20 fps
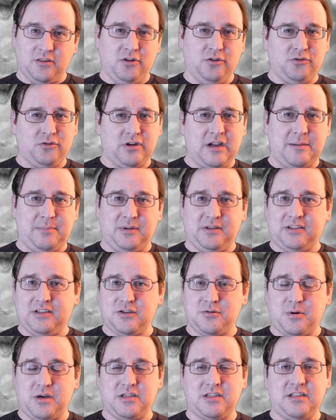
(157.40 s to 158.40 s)
those are a couple of
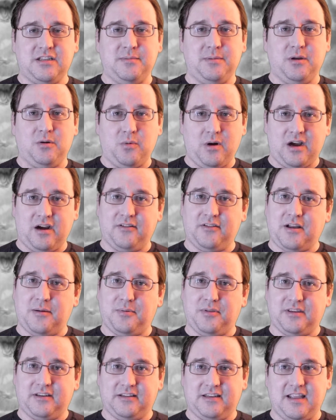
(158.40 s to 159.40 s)
situations to be aware of, a
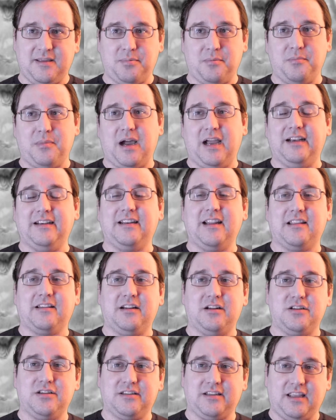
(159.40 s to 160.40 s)
couple of things to keep in mind. Death
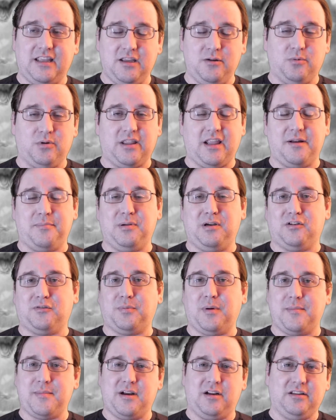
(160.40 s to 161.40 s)
Touch is a keyword that appears
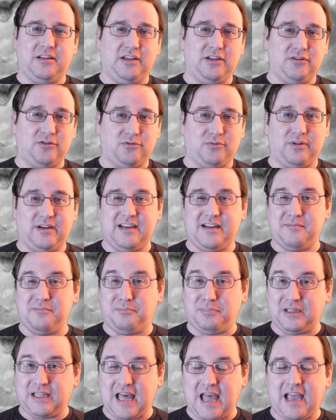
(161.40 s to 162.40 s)
primarily in green
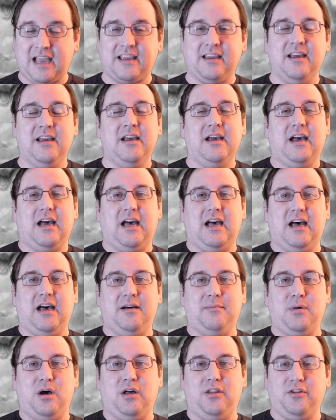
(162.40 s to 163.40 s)
and black,
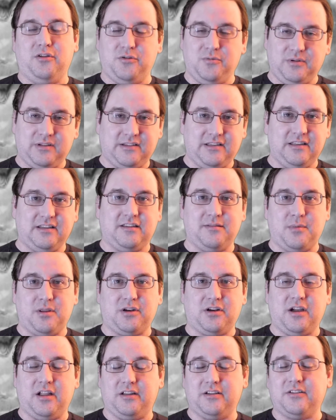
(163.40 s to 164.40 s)
um, although you will see it in some
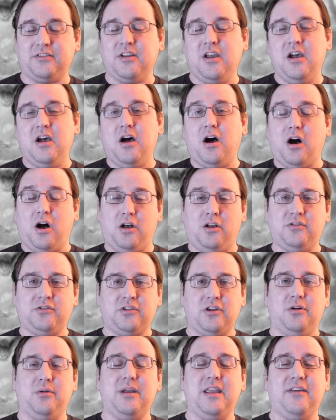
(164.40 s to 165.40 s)
other colors.
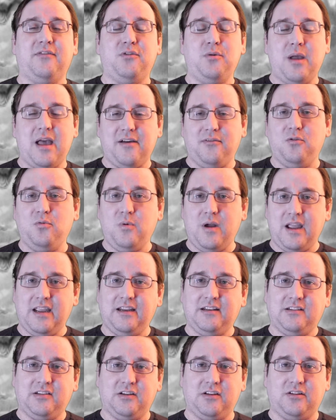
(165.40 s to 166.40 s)
Also, if you have a
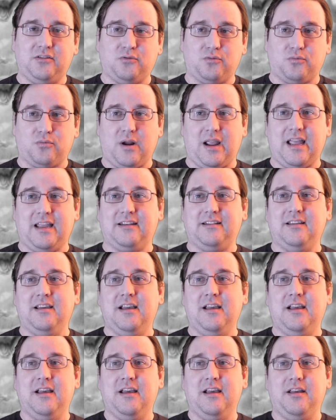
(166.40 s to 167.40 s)
way to grant
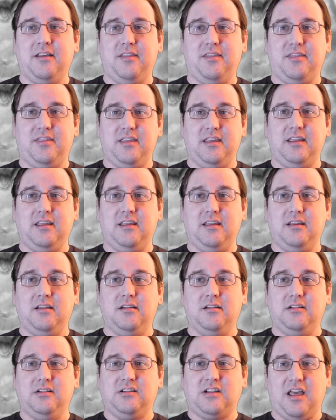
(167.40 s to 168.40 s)

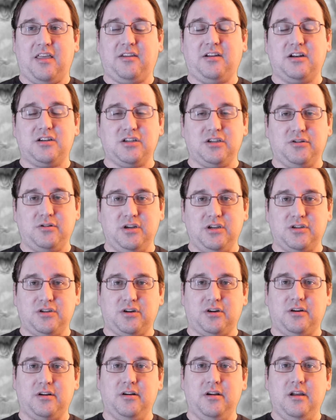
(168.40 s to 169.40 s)
the Death Touching
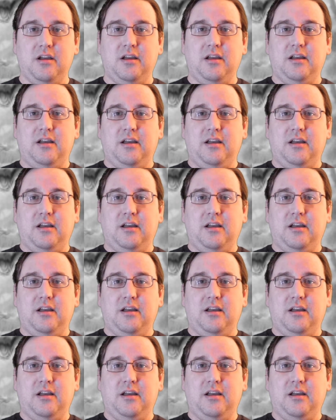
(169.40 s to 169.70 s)
creature